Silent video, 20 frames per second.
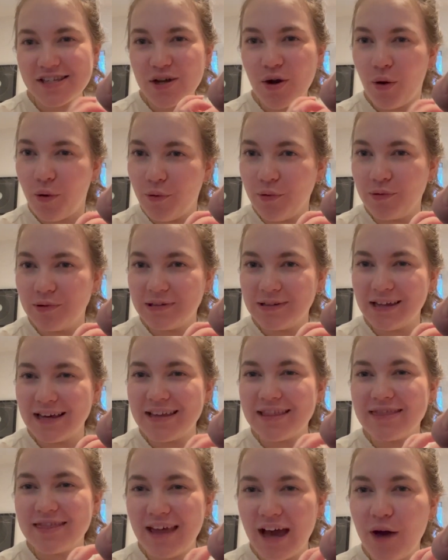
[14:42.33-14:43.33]
cold.
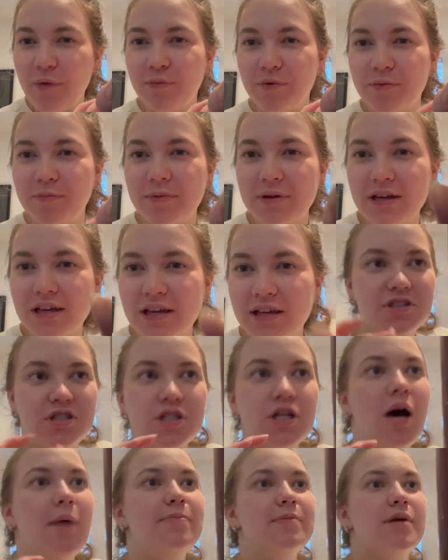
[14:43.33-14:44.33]
Like that would be top